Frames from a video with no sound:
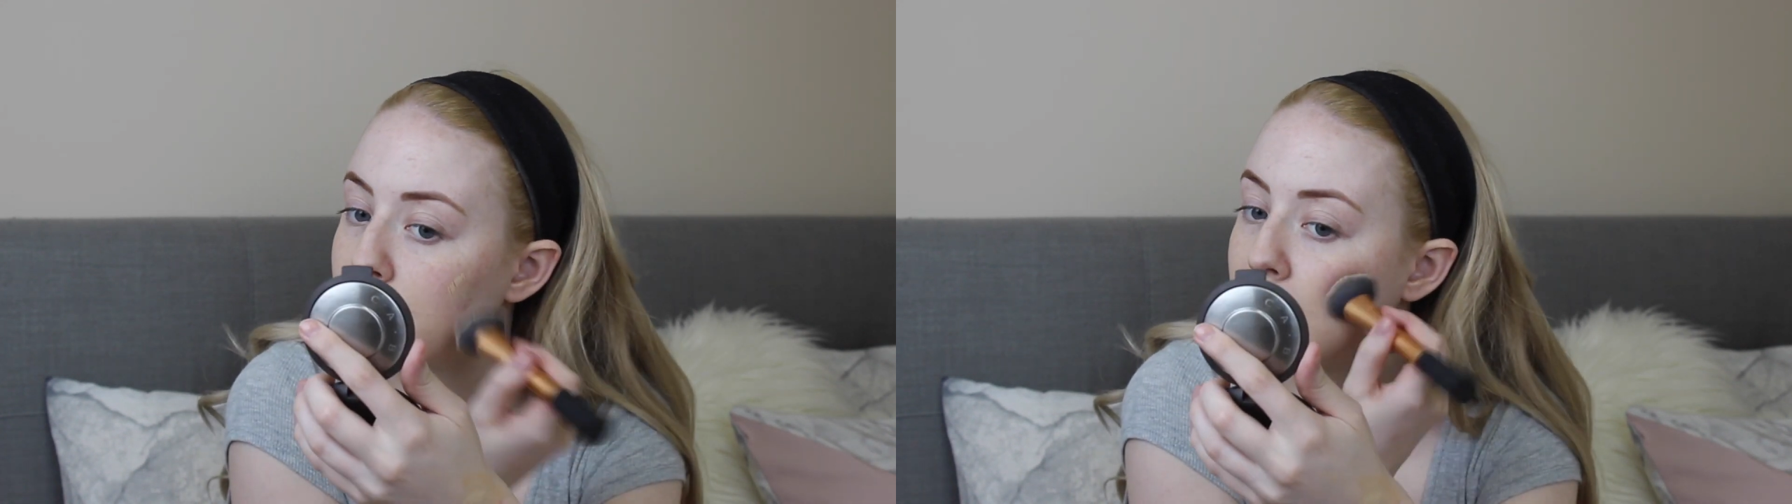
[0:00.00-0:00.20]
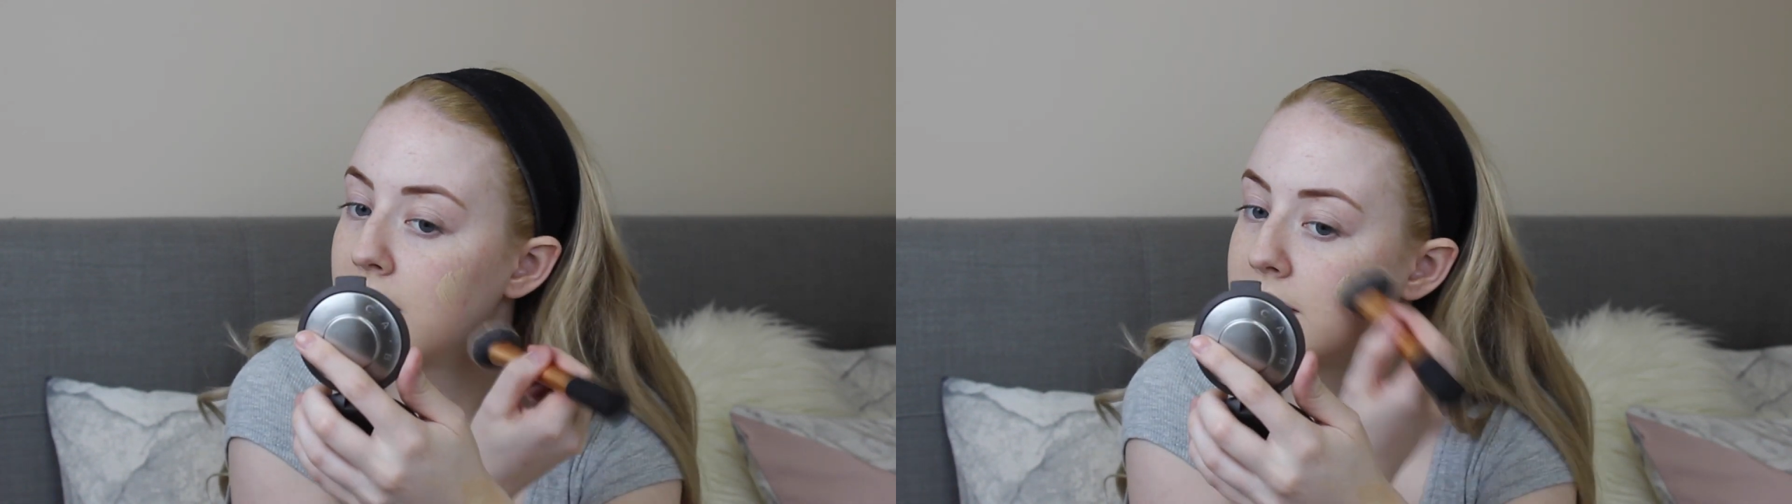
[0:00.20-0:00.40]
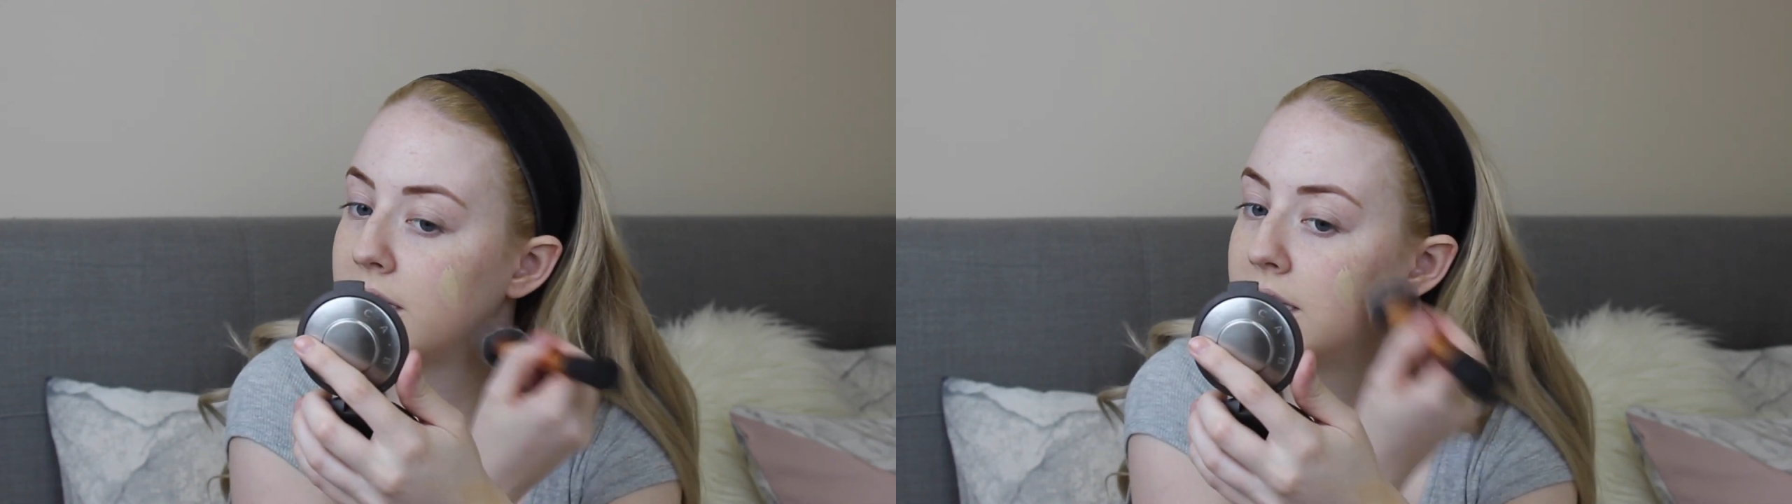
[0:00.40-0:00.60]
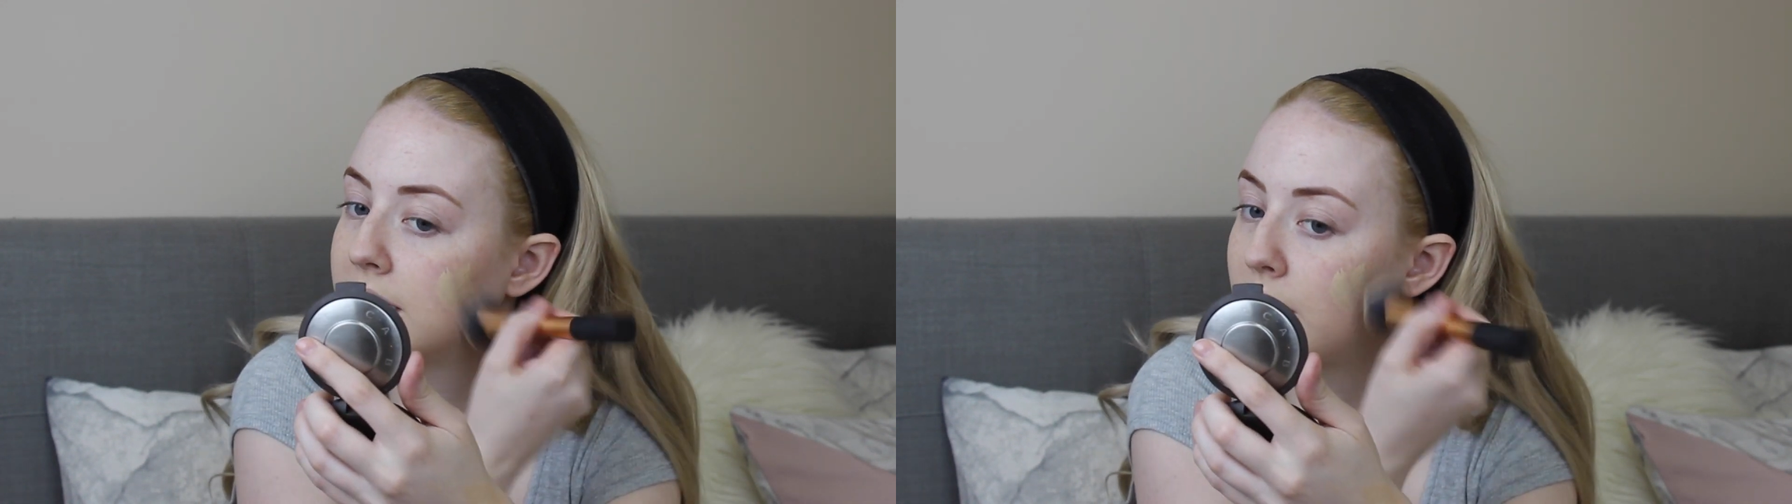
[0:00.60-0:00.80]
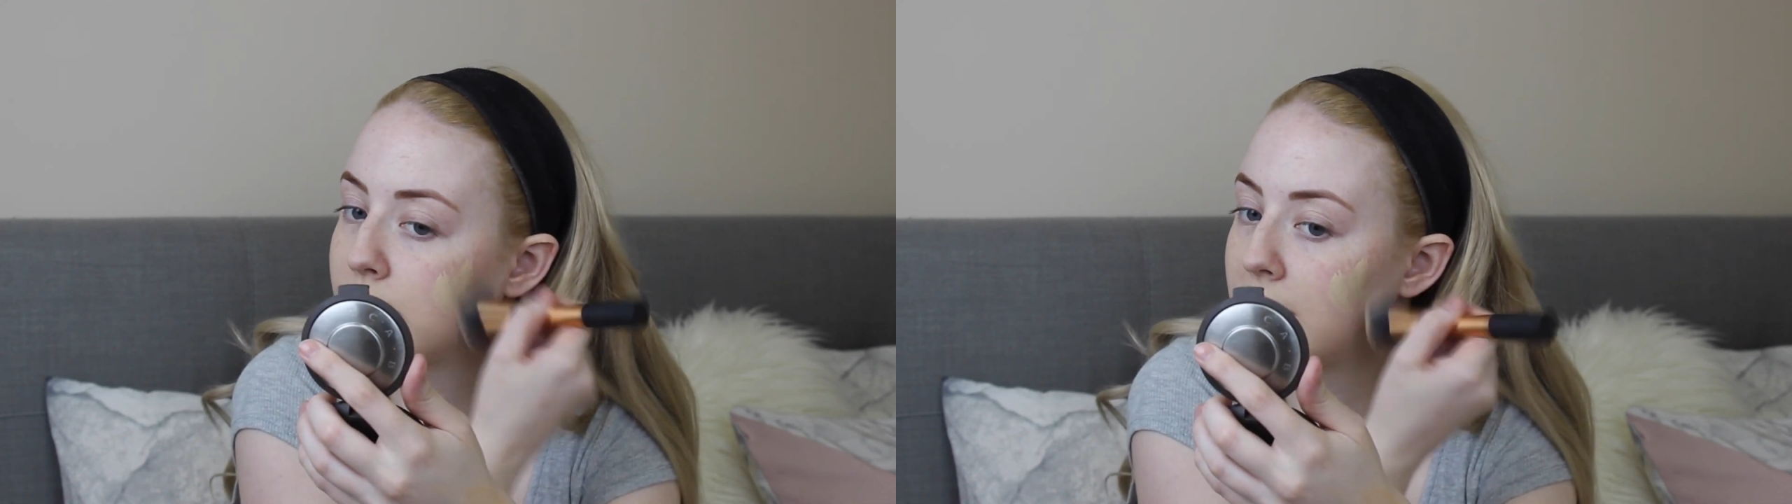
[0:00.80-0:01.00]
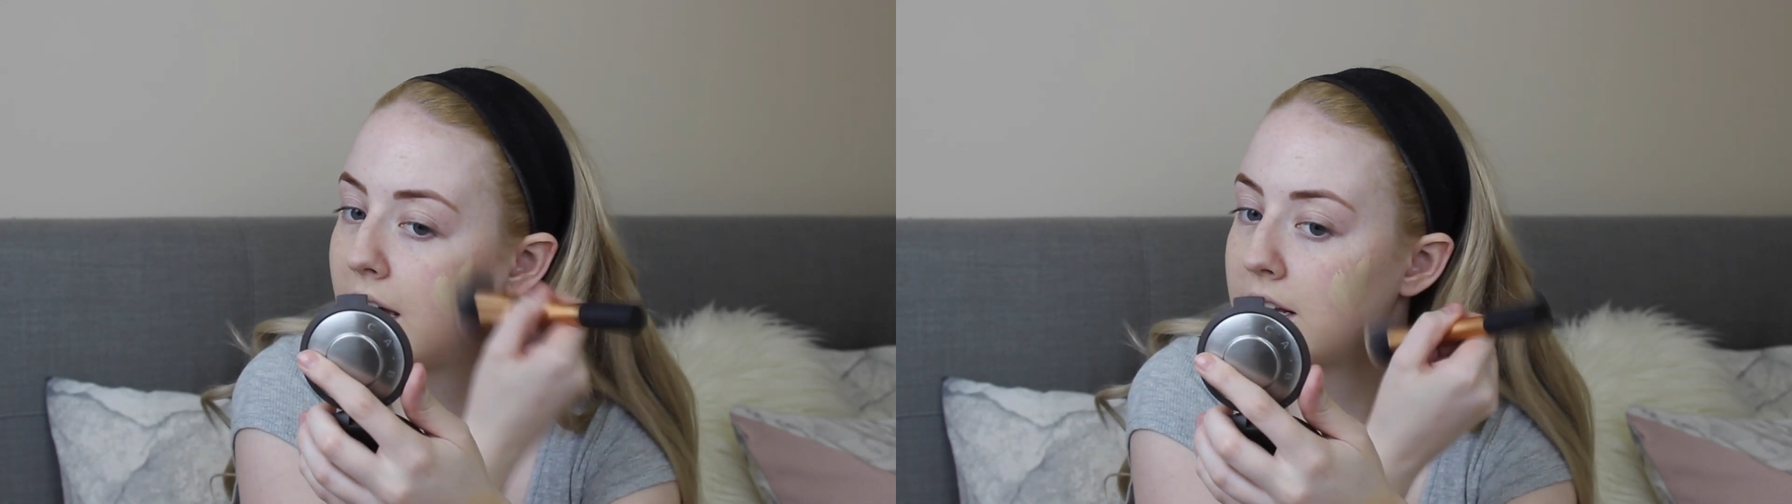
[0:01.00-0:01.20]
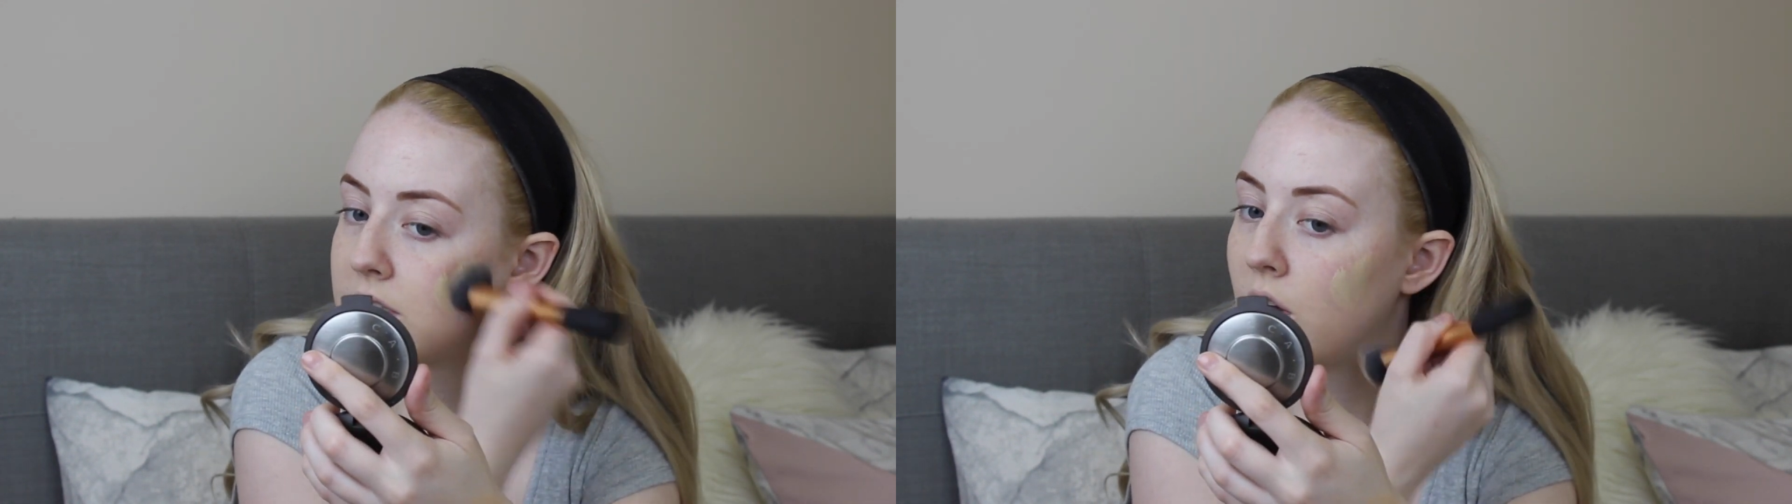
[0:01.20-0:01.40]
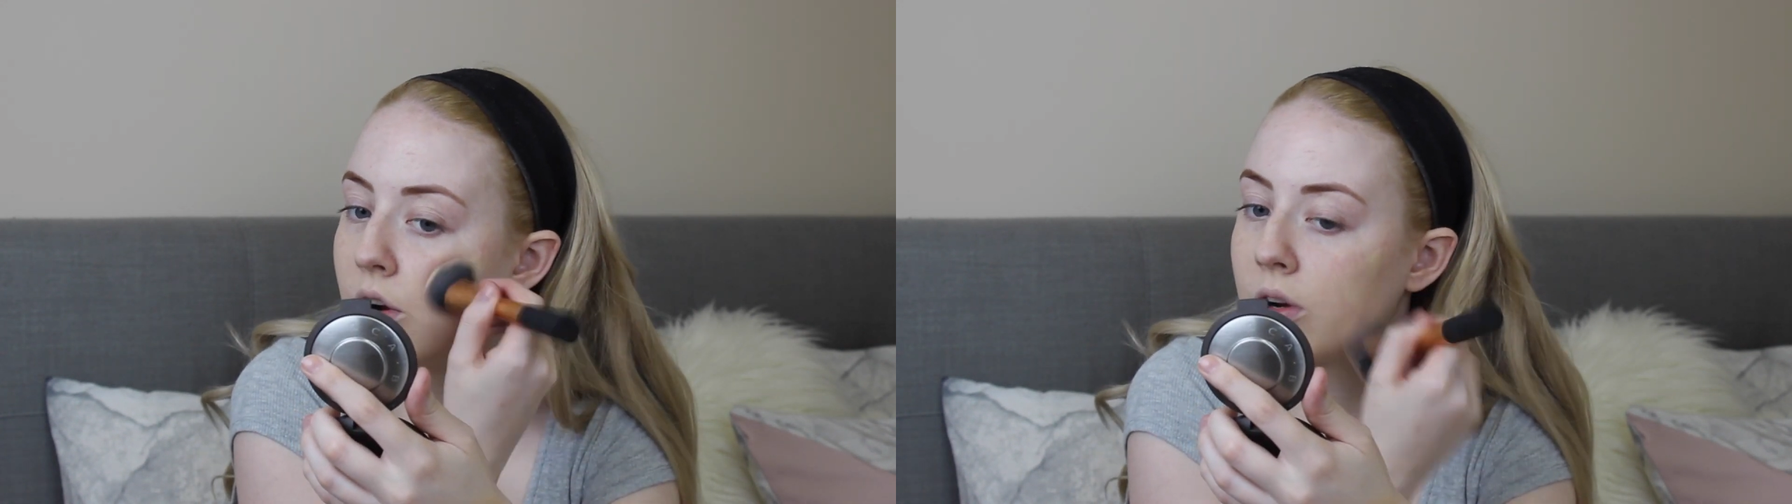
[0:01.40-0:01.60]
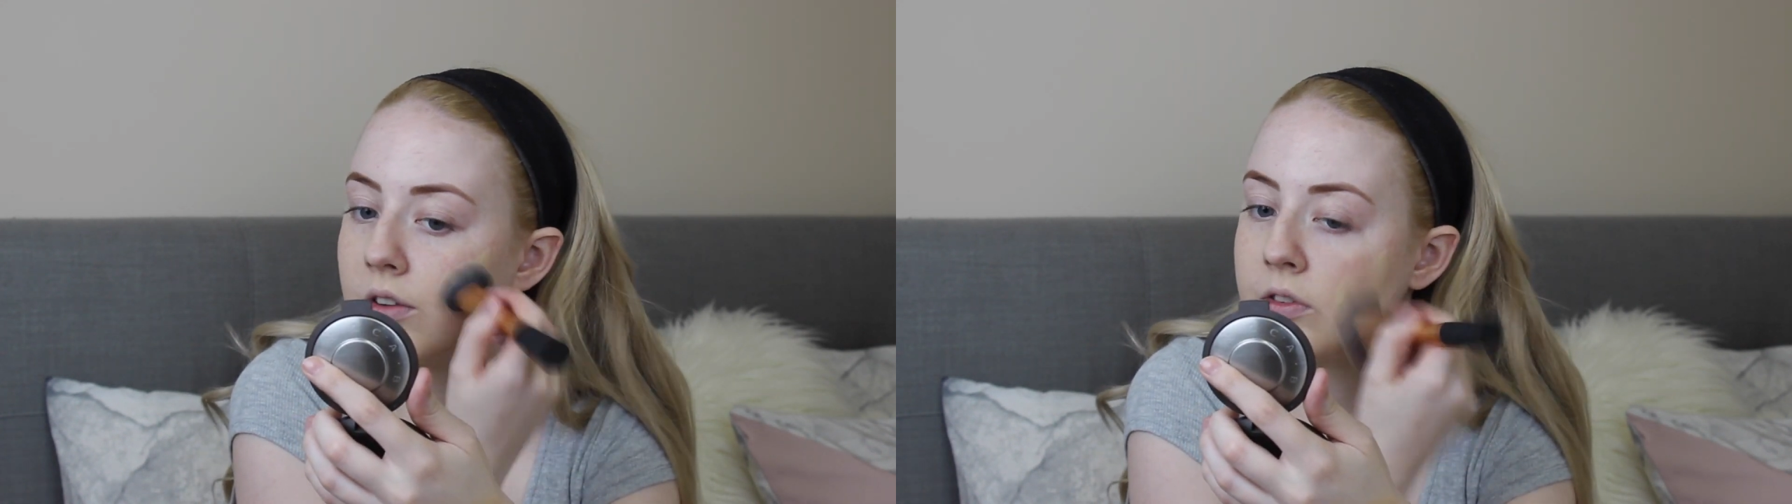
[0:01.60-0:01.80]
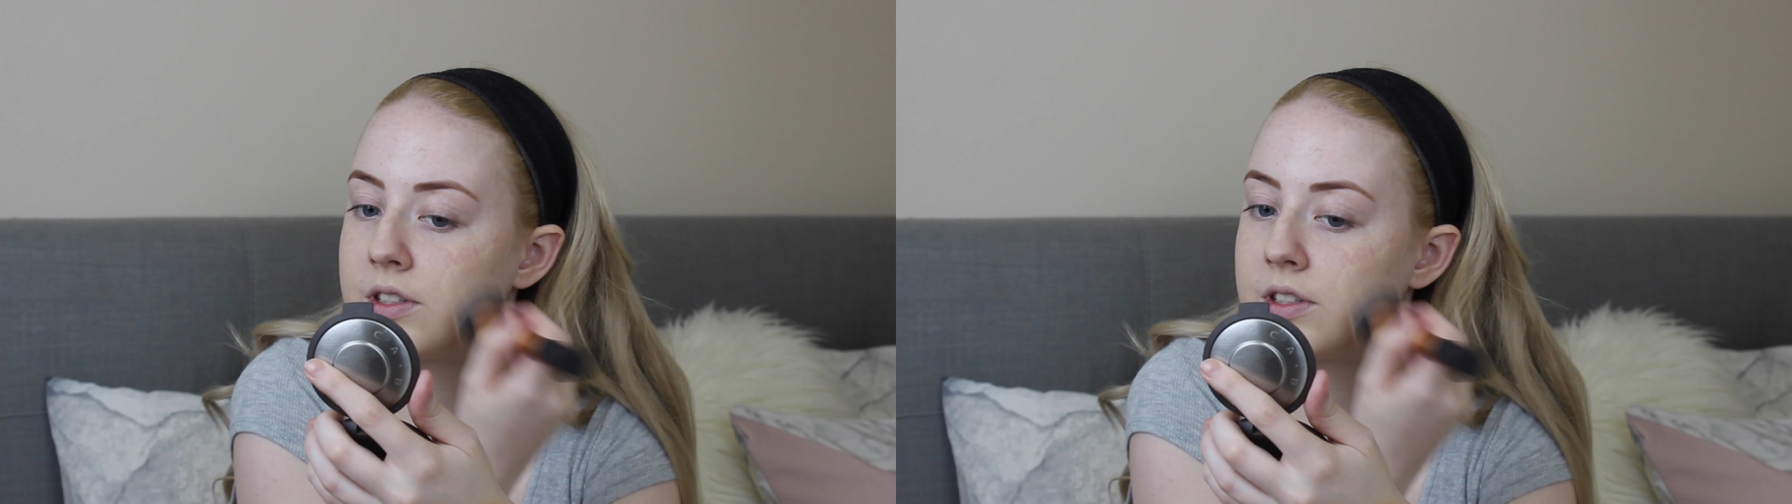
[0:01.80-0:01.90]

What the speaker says: because I think it would last longer if